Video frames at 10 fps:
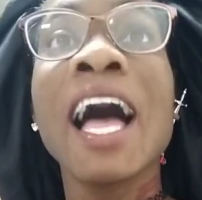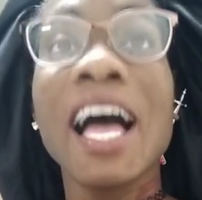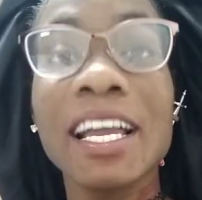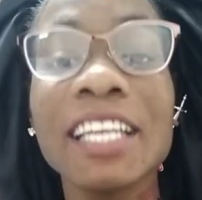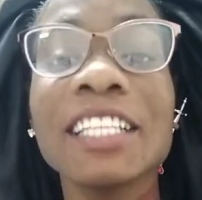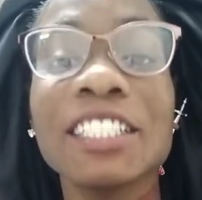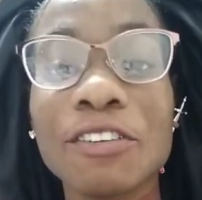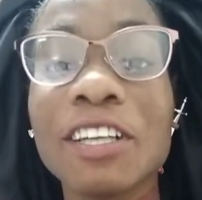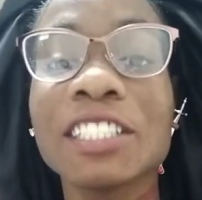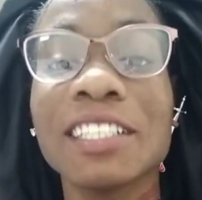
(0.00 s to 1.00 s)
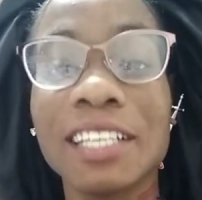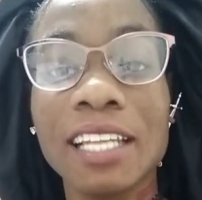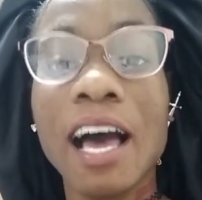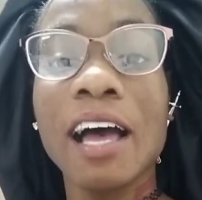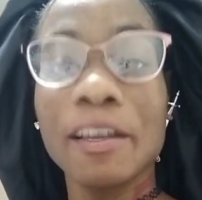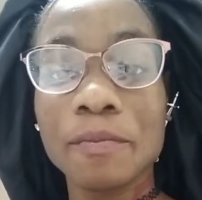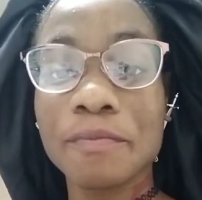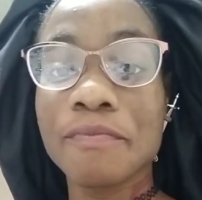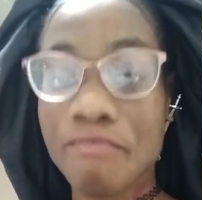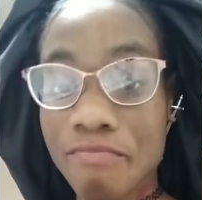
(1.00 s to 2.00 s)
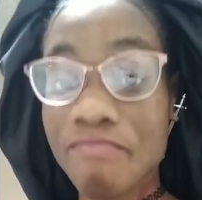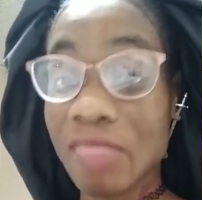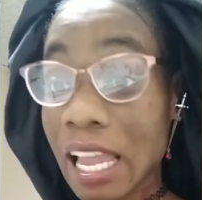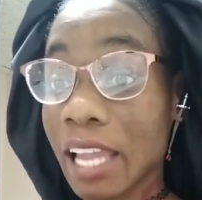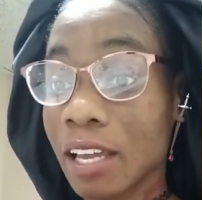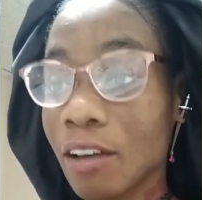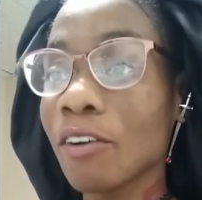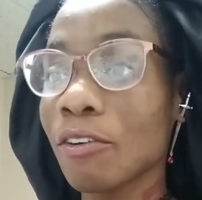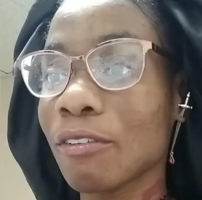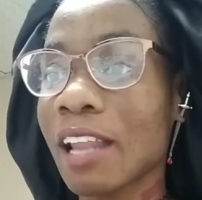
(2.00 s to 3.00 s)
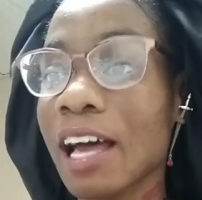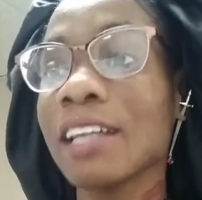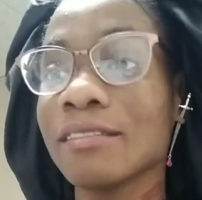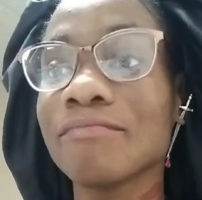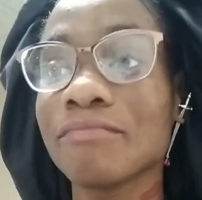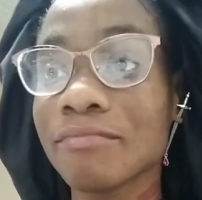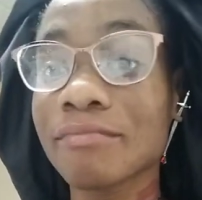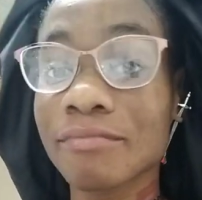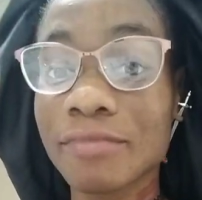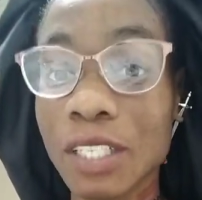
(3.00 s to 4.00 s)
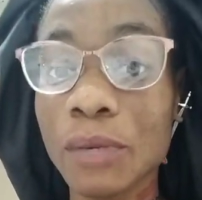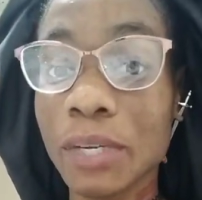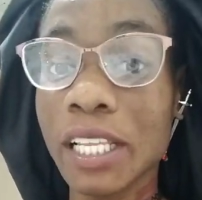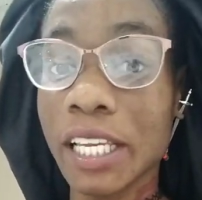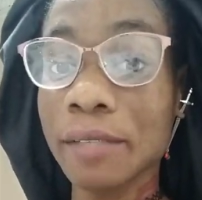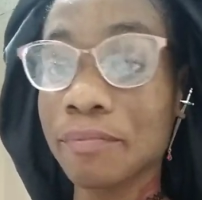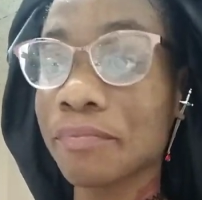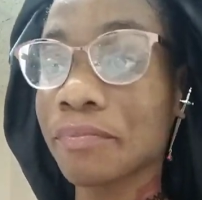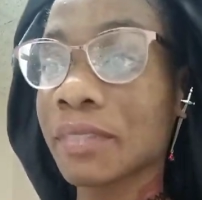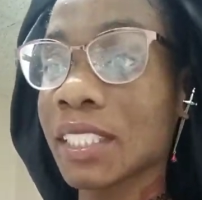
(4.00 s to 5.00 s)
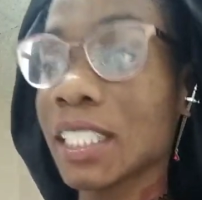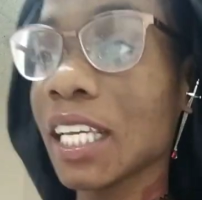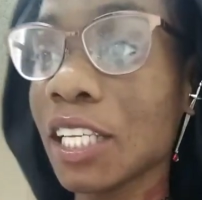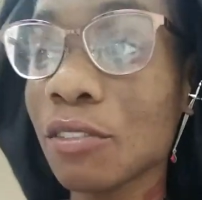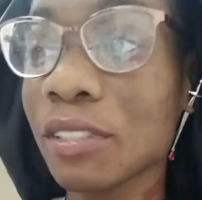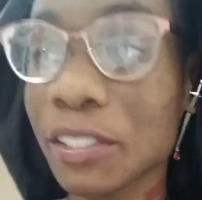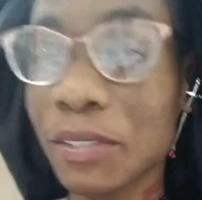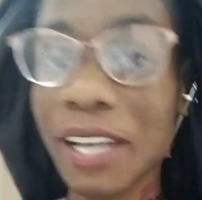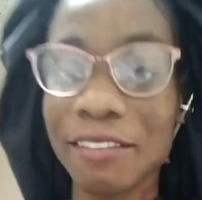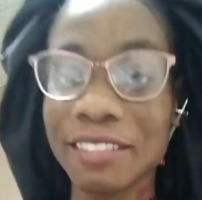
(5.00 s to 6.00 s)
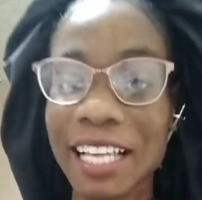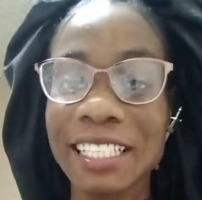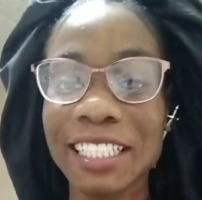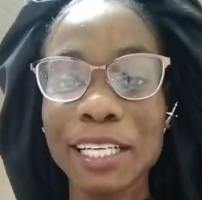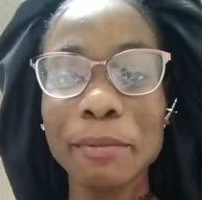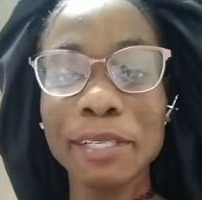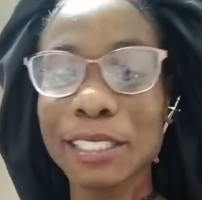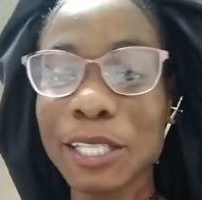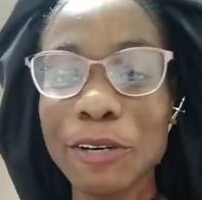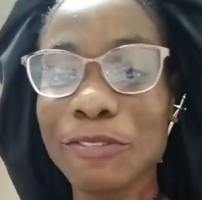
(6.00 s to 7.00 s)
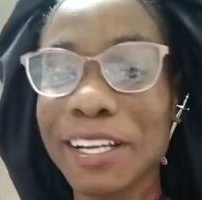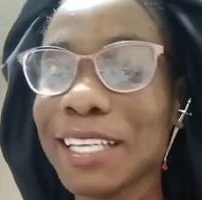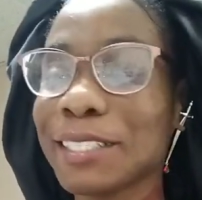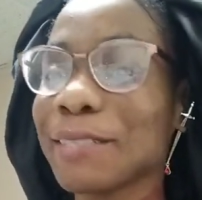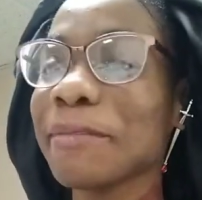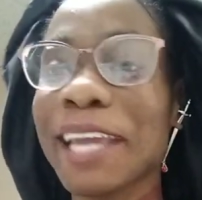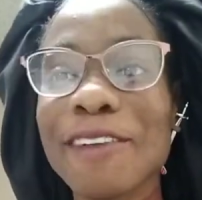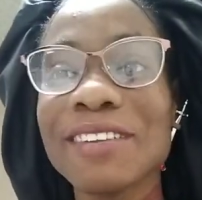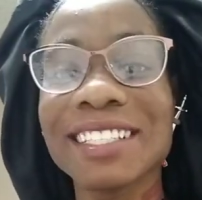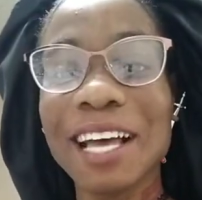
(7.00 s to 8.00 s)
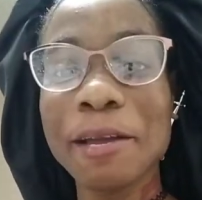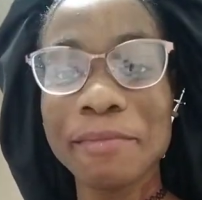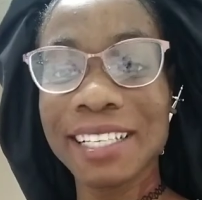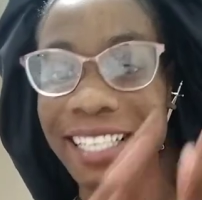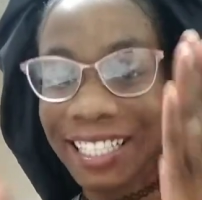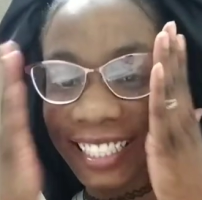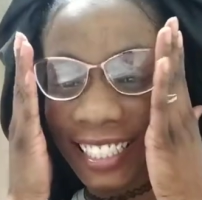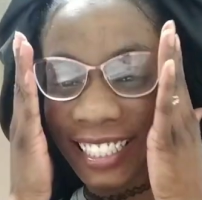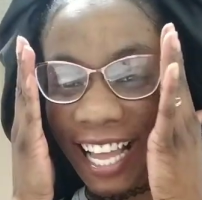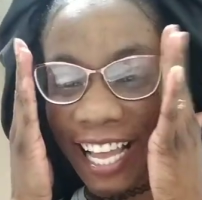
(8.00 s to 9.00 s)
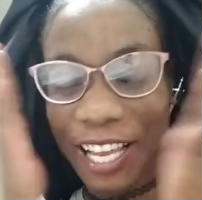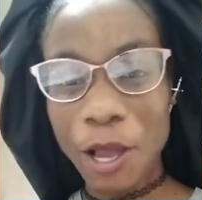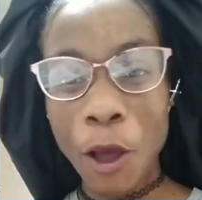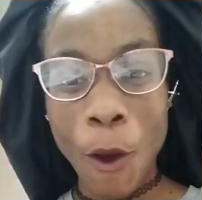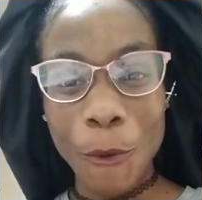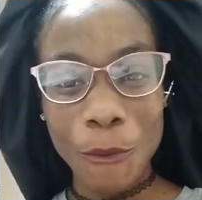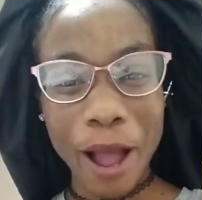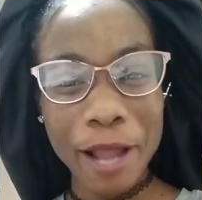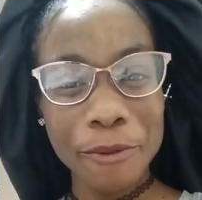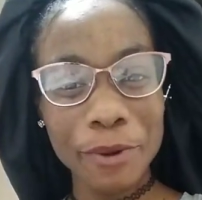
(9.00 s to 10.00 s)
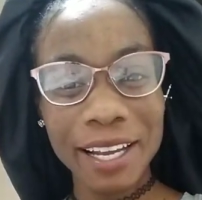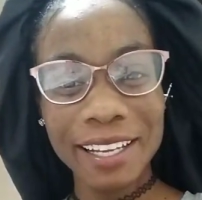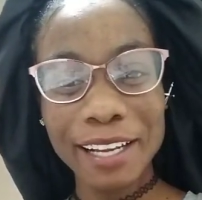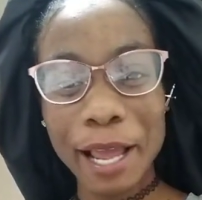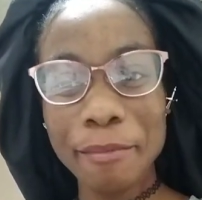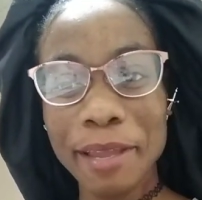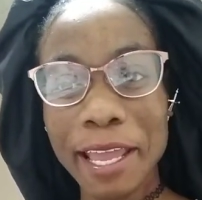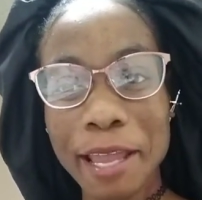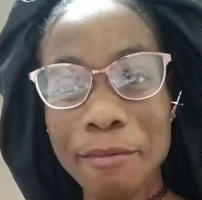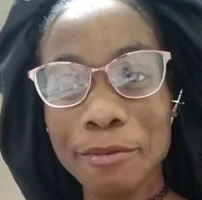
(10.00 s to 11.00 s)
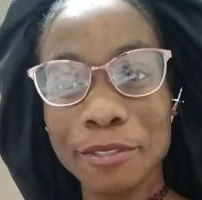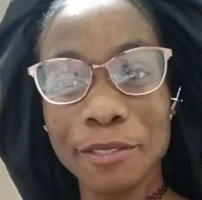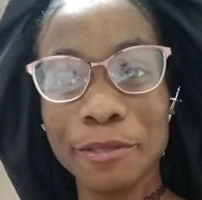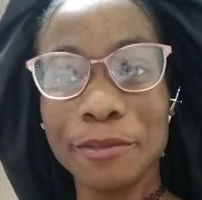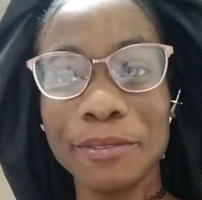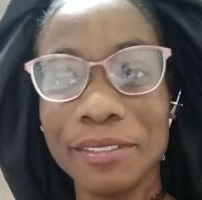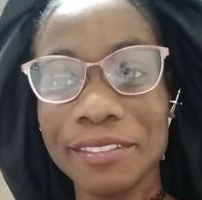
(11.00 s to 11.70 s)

I get this question a lot, like a whole lot, really. Can you still have sex? And it be so funny to me every time because it's like, why wouldn't I be able to?